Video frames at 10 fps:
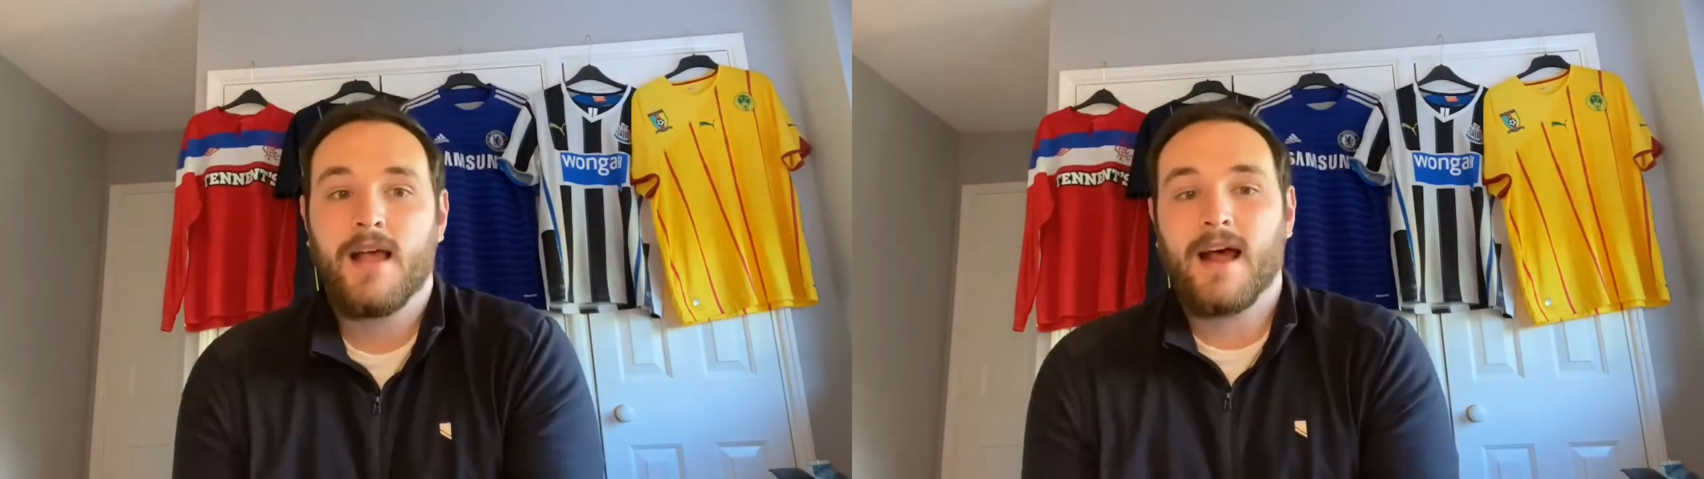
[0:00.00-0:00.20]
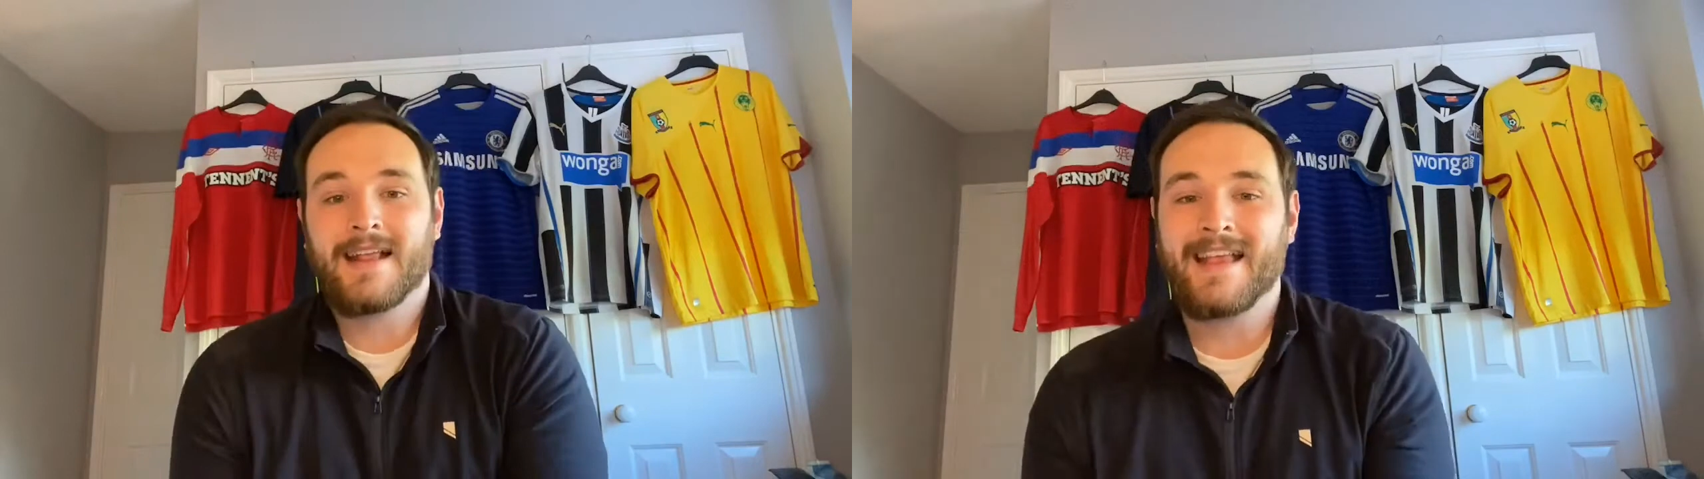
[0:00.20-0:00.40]

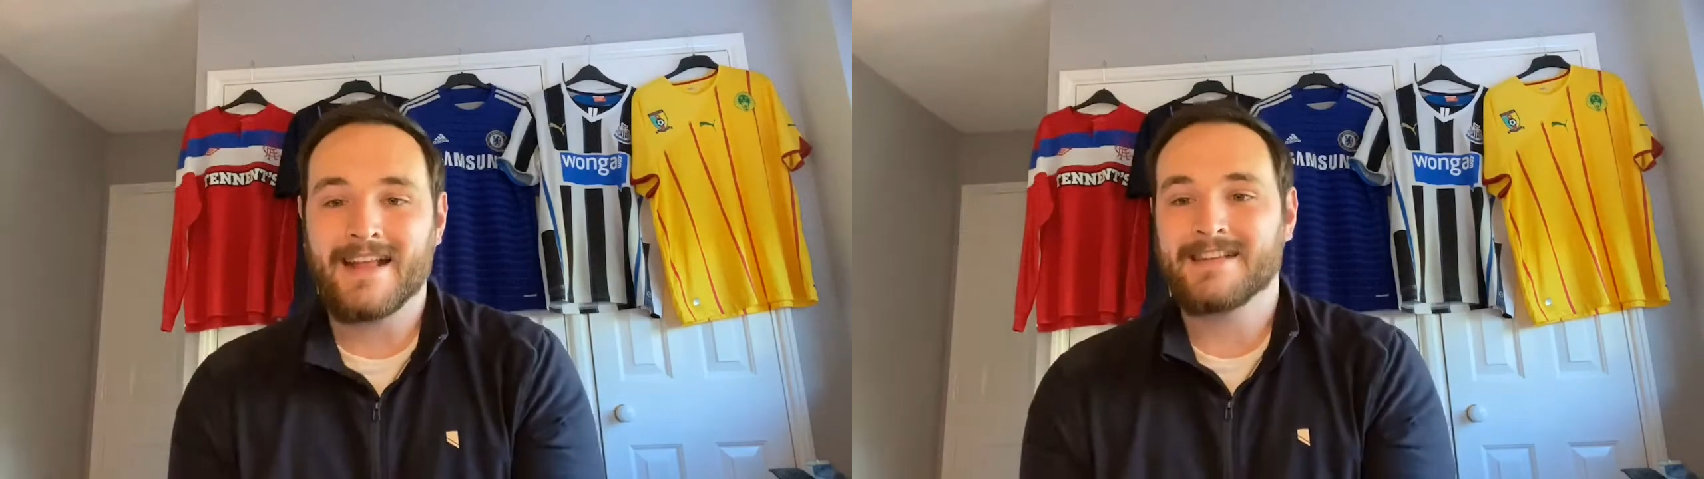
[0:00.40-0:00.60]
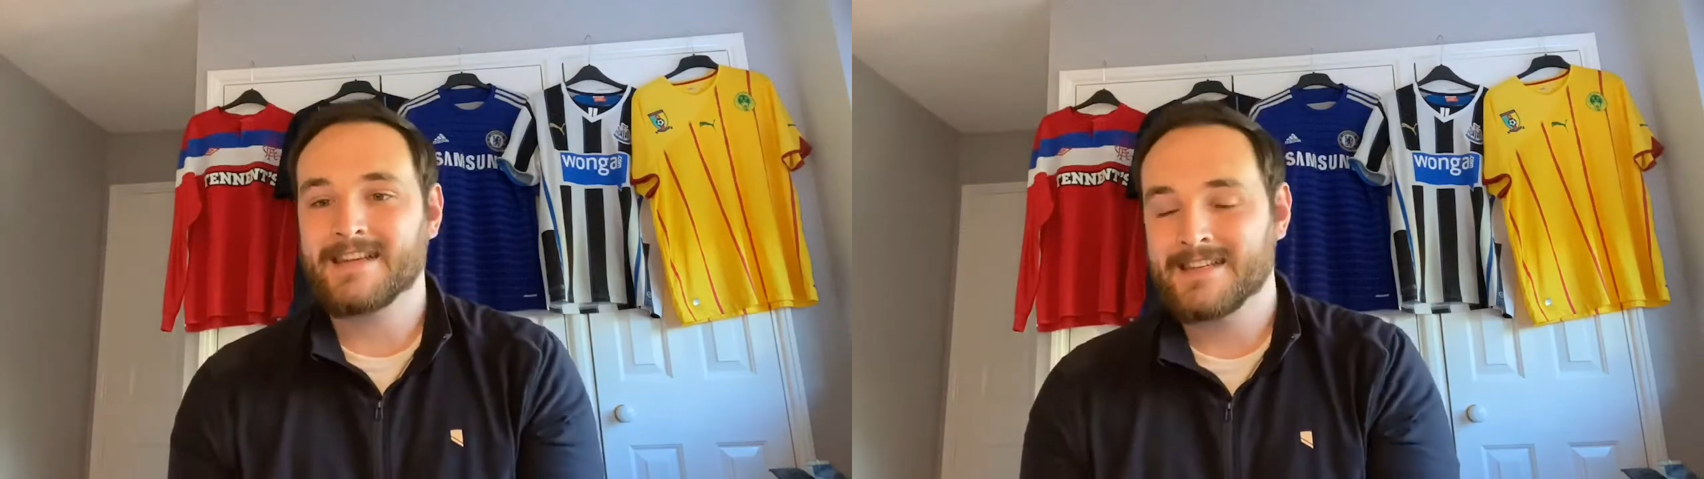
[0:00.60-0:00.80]
And
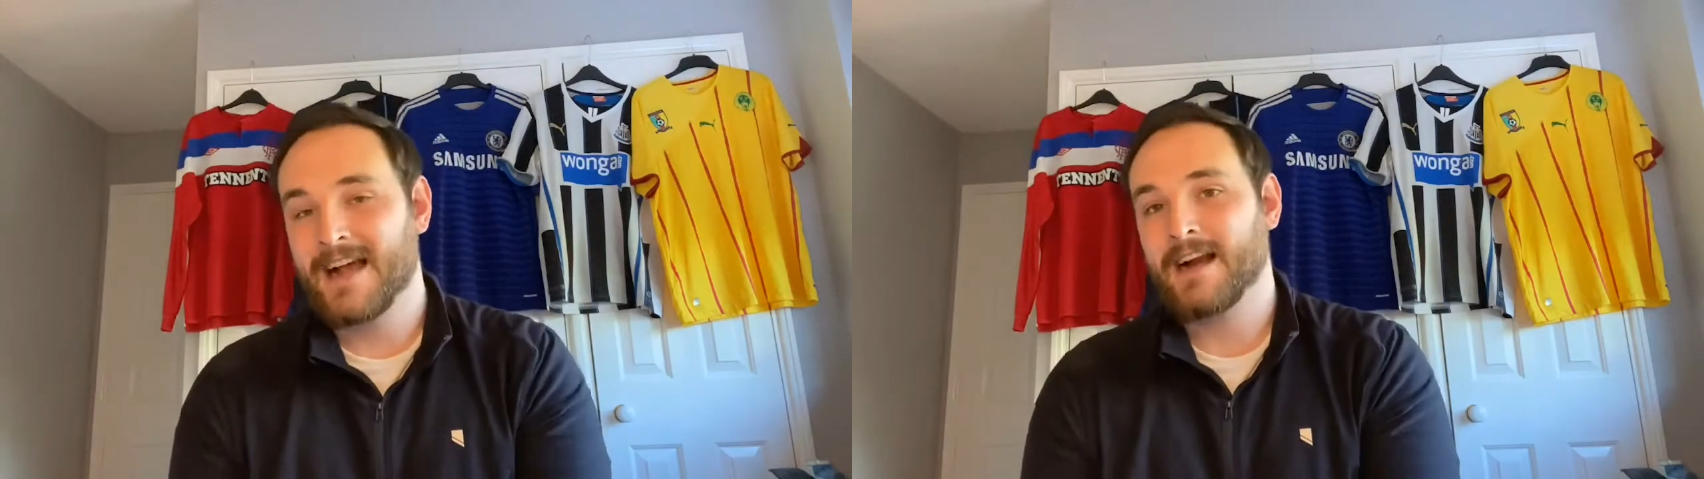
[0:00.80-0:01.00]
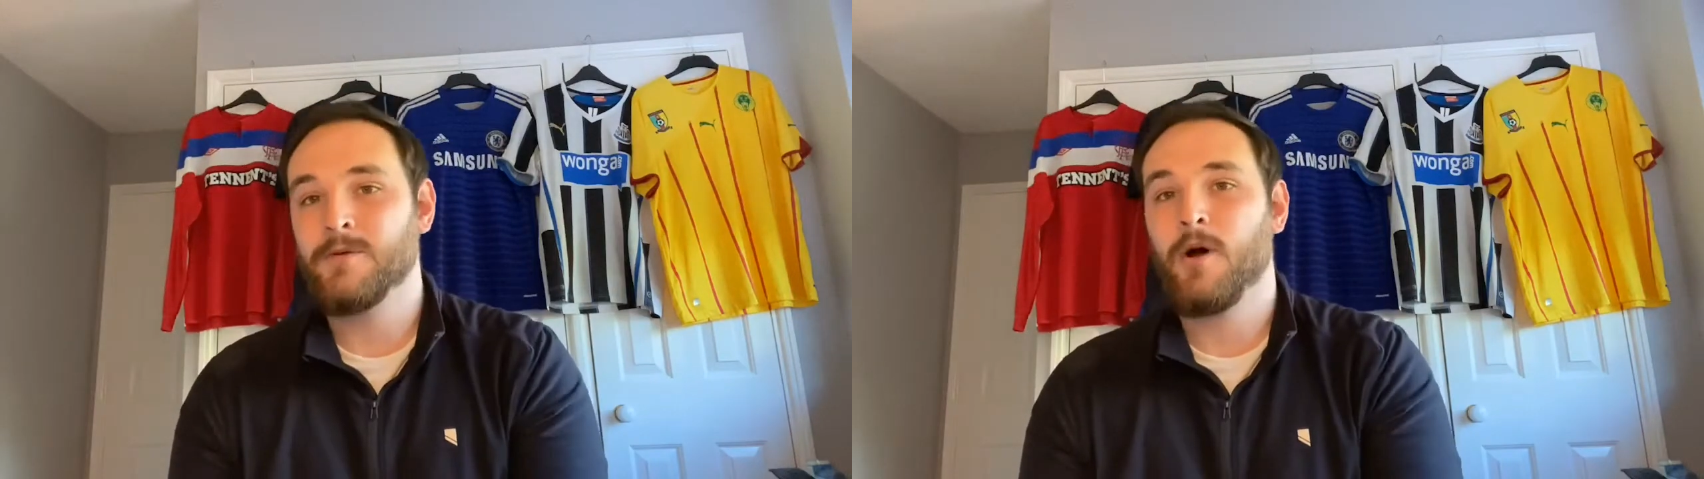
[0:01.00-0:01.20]
again, it's
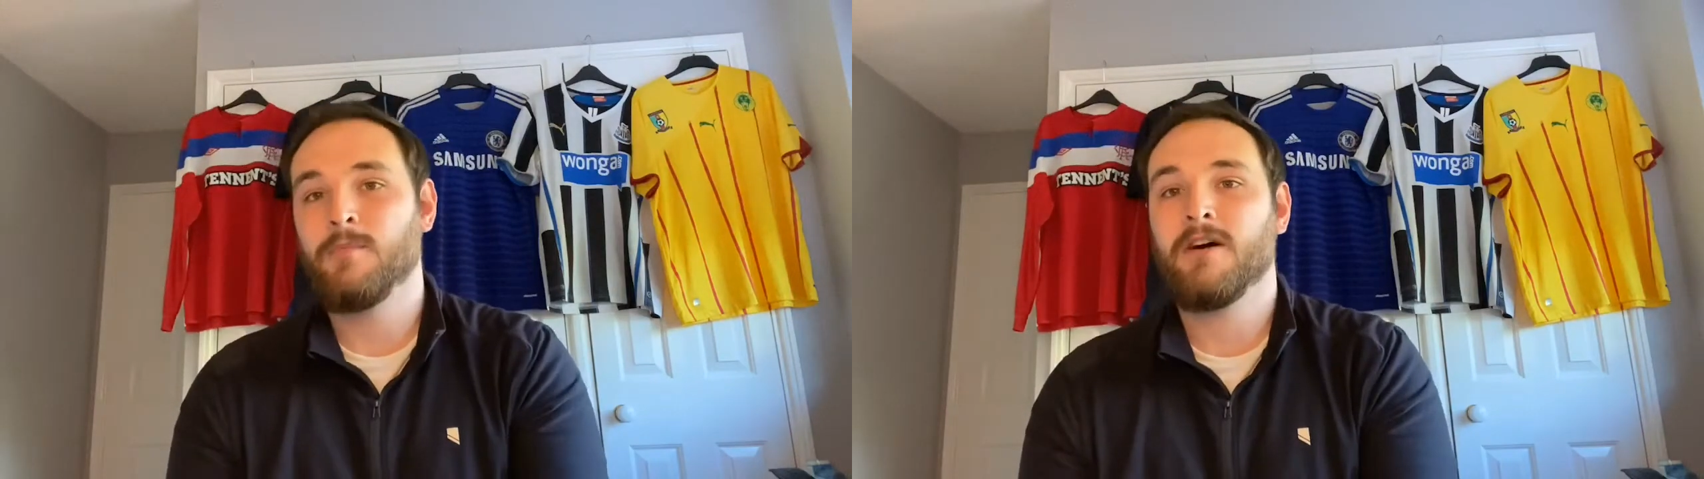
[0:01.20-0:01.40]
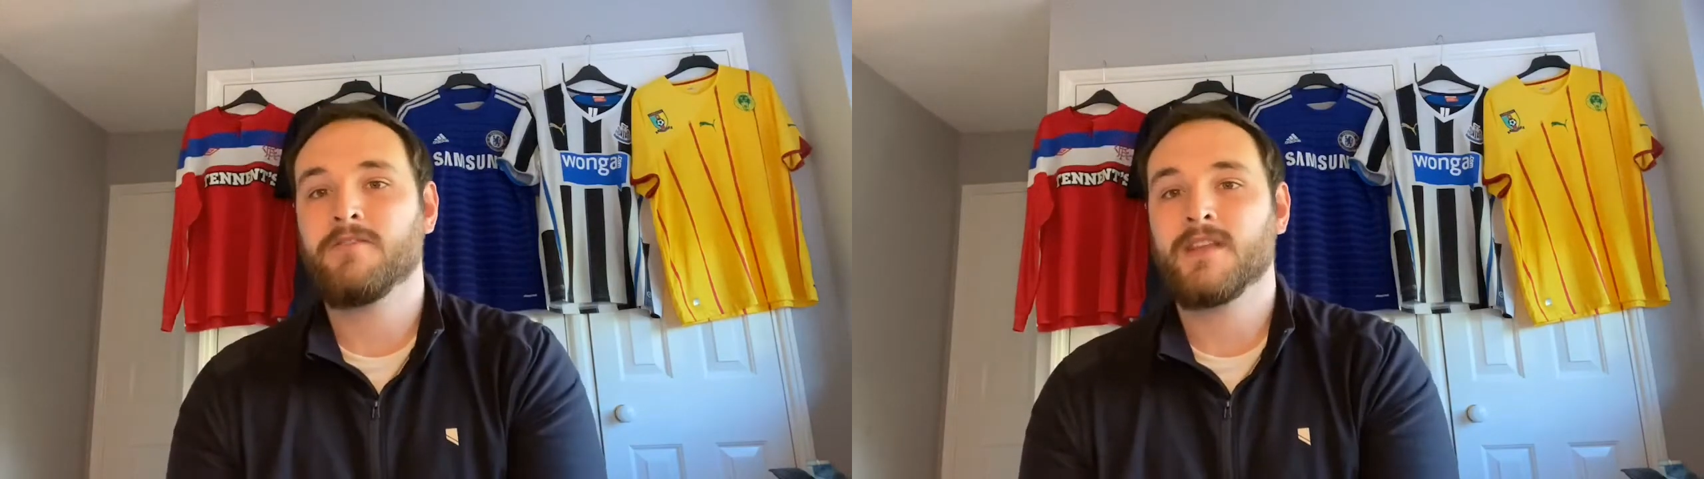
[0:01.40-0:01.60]
exactly what
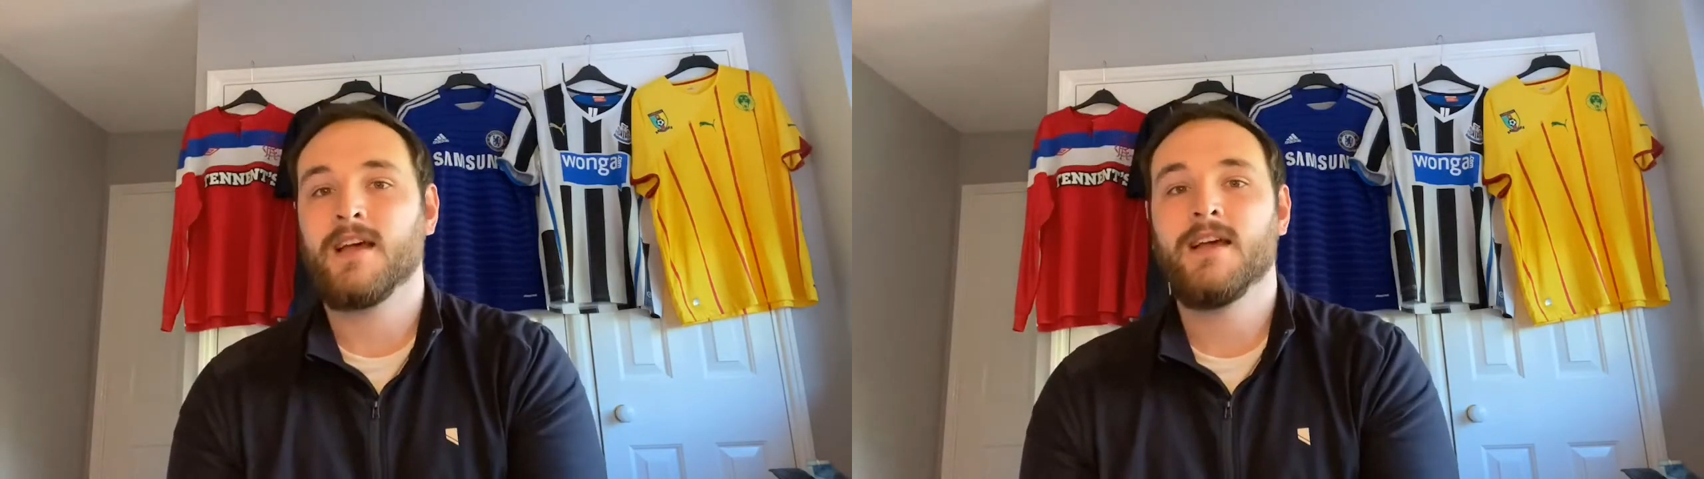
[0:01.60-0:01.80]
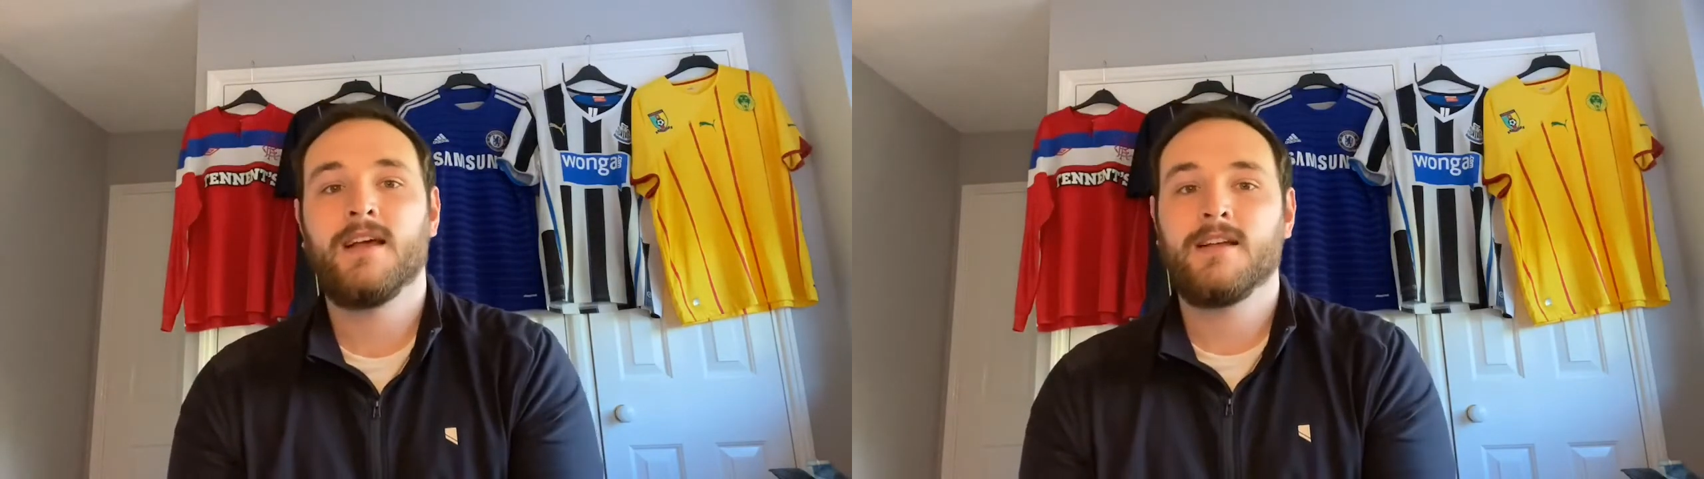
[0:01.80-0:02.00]
I'm
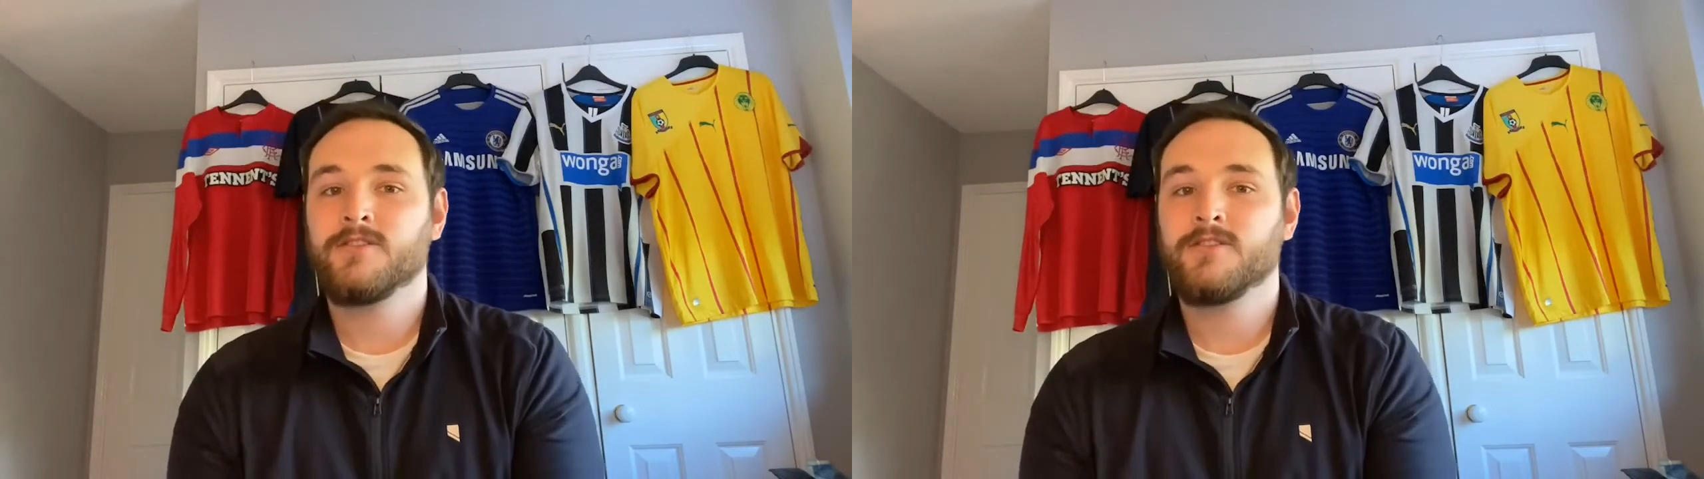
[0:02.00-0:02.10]
after,